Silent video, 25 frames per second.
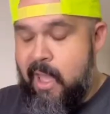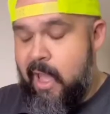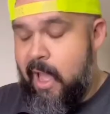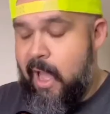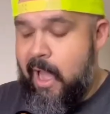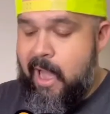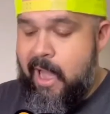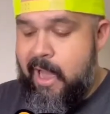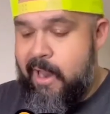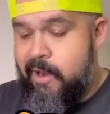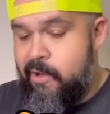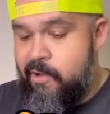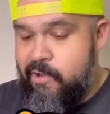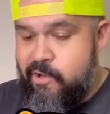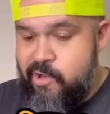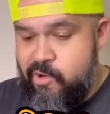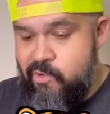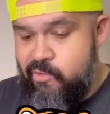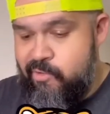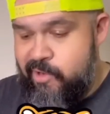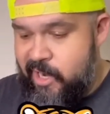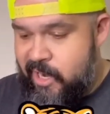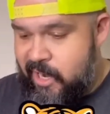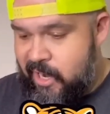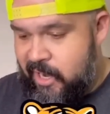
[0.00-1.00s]
I do
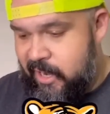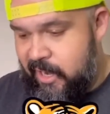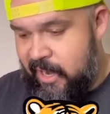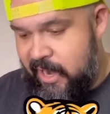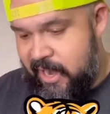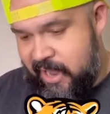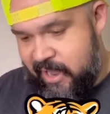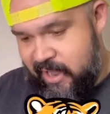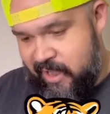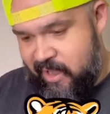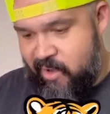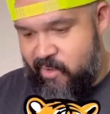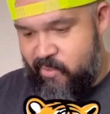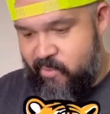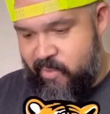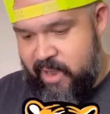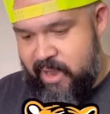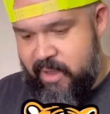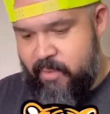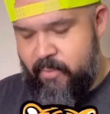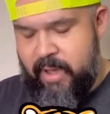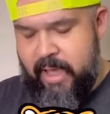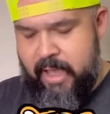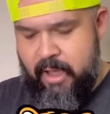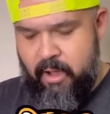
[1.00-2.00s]
declare. Wait,
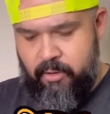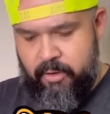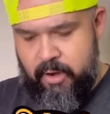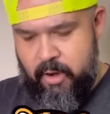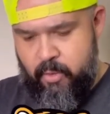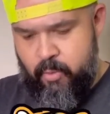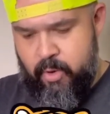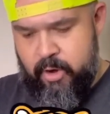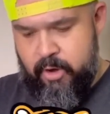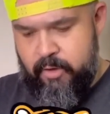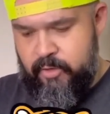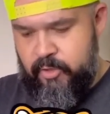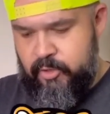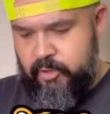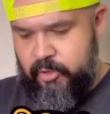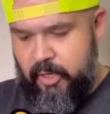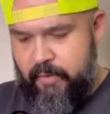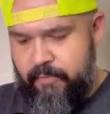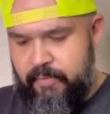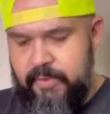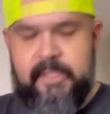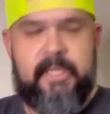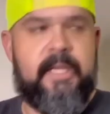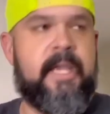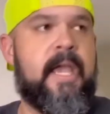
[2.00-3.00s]
wait, hold on. Where are the
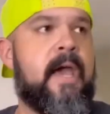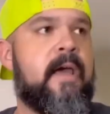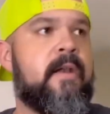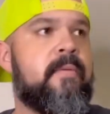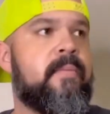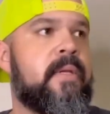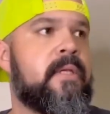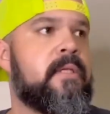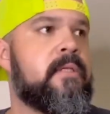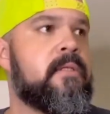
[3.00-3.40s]
service academies?